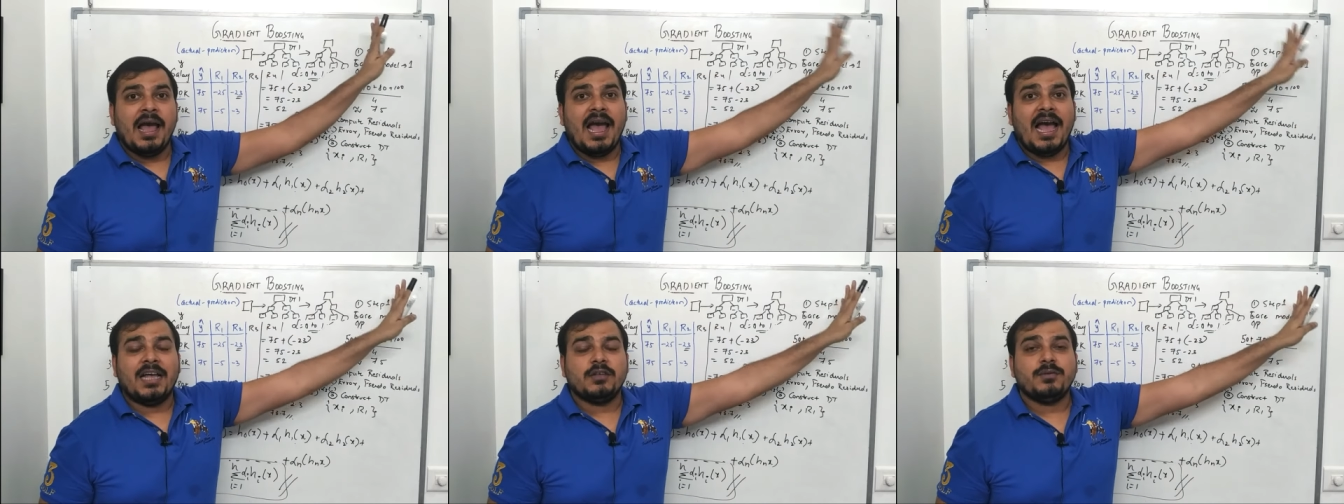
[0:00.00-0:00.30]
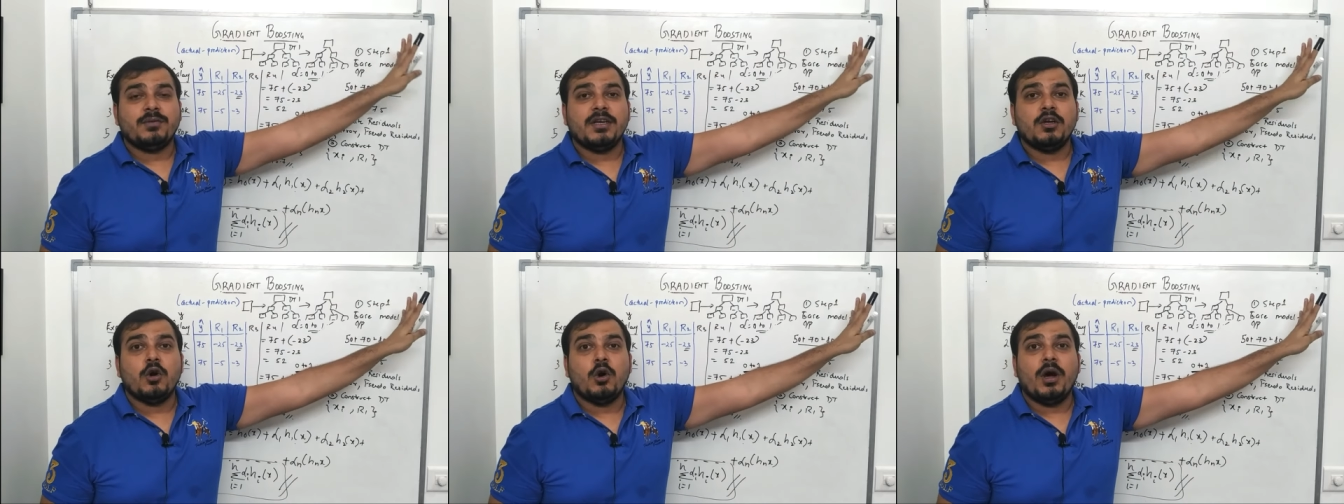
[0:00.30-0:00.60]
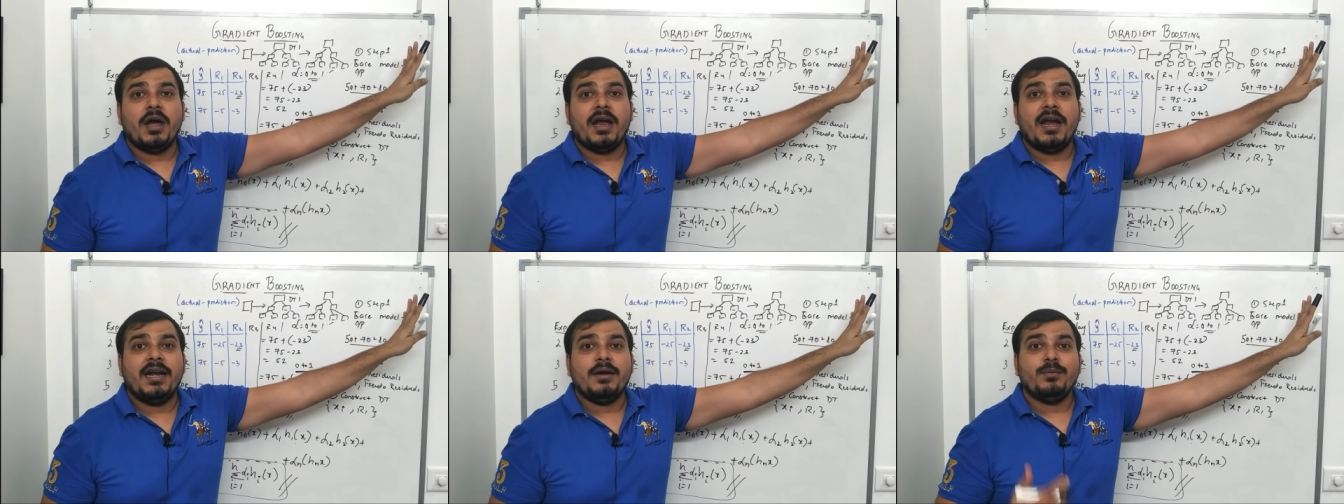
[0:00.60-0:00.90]
as we
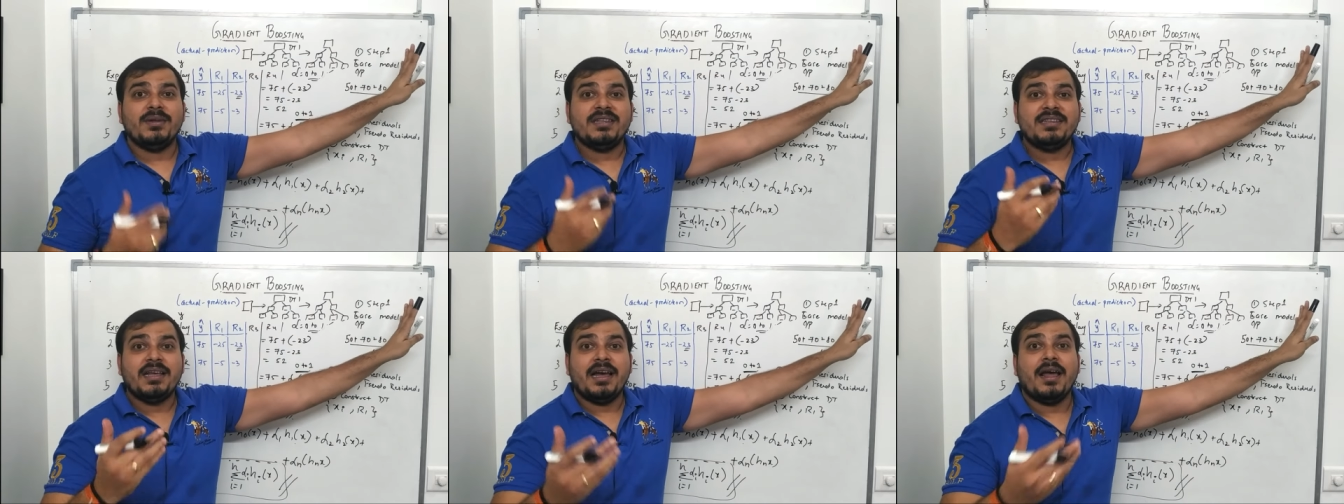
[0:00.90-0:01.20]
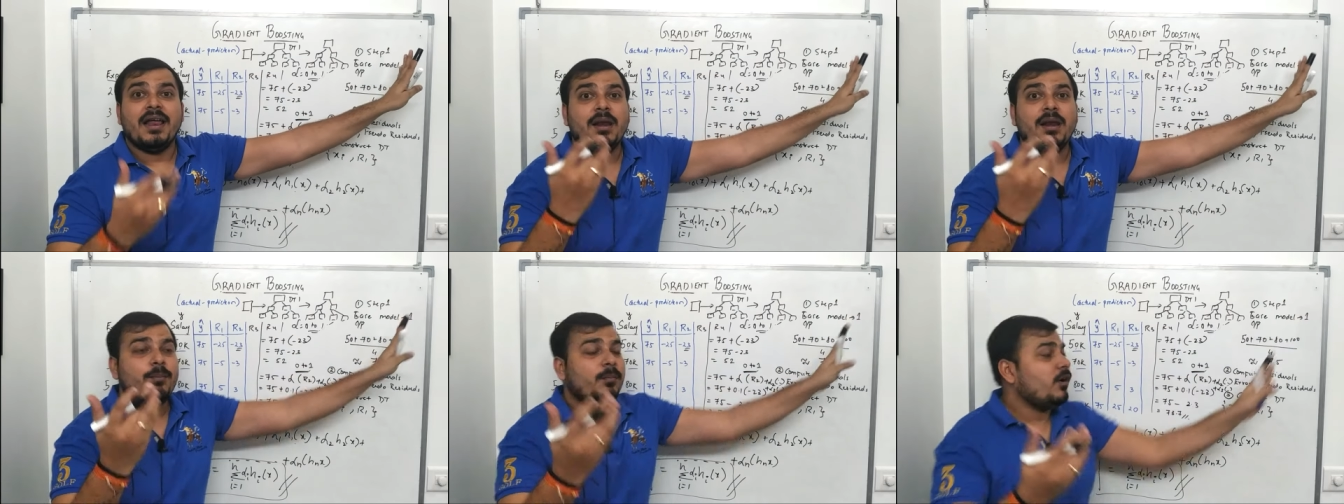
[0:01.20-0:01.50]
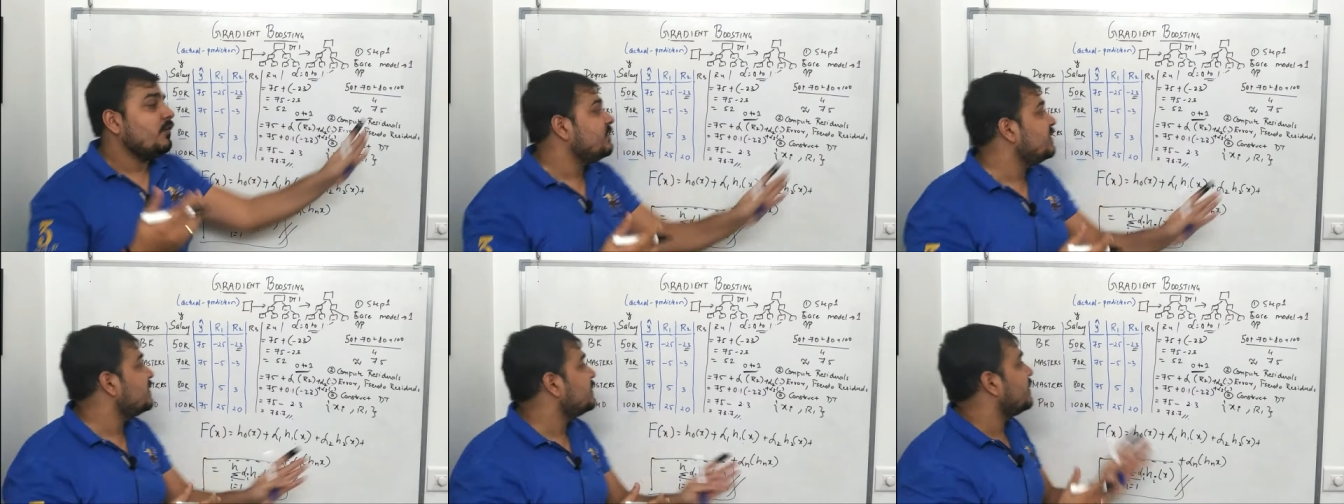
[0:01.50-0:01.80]
go ahead with the help
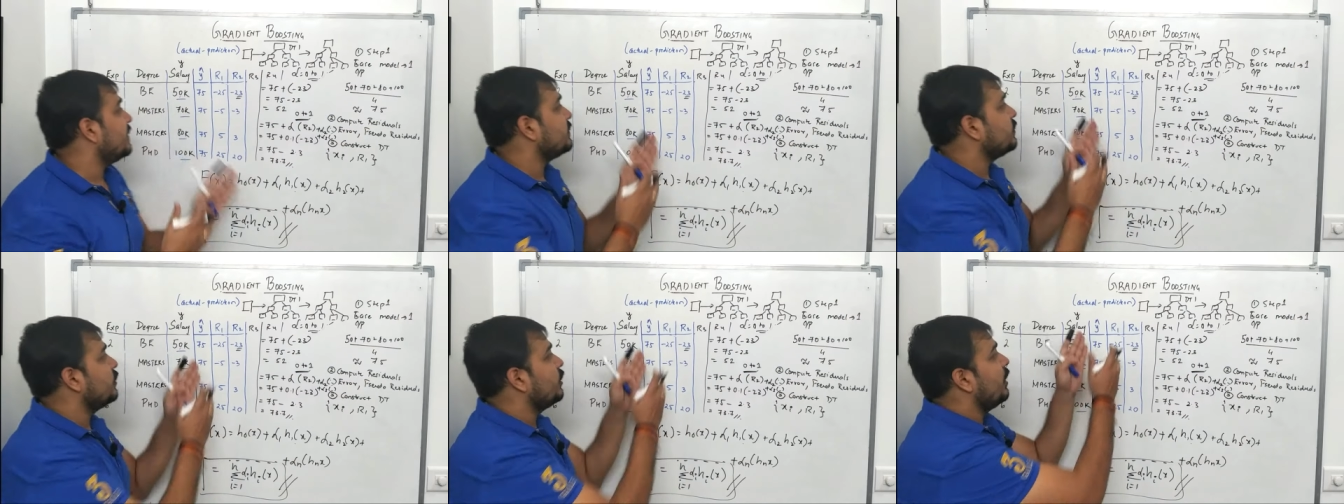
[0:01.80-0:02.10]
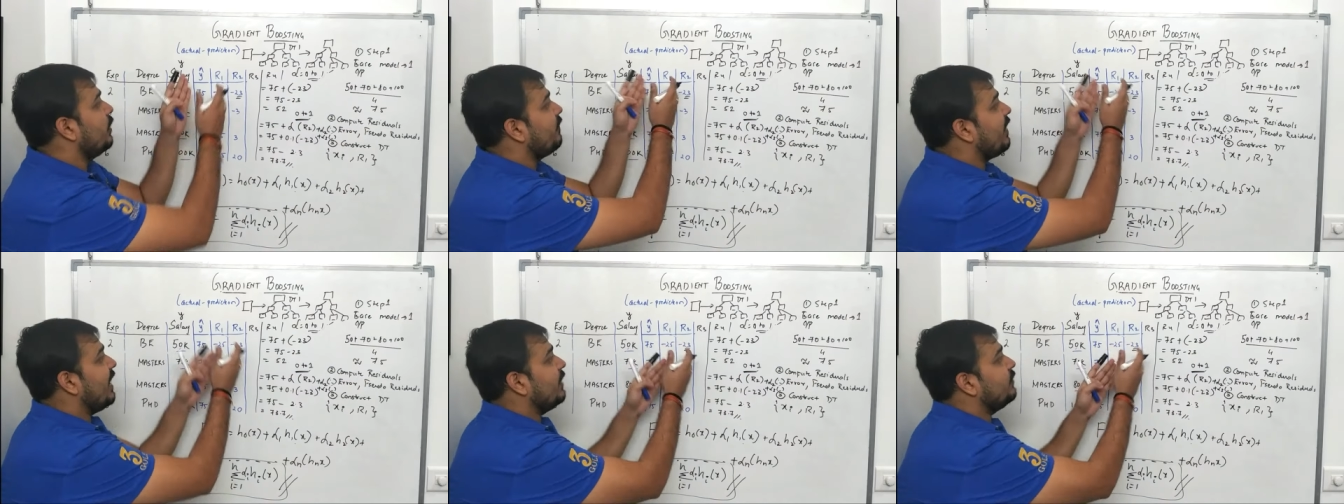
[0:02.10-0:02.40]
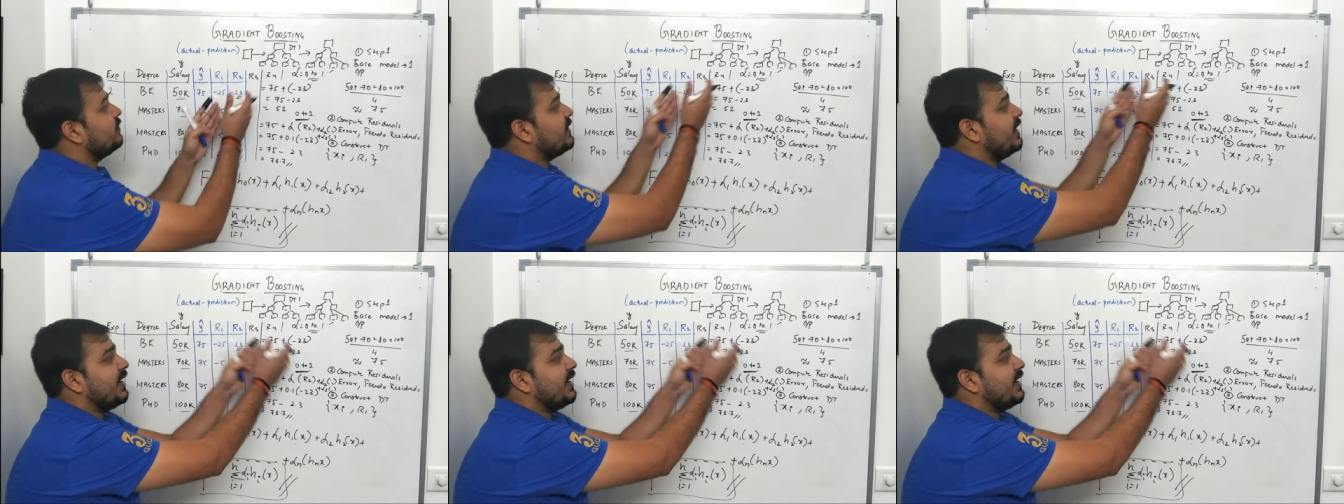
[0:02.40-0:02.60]
of this residual values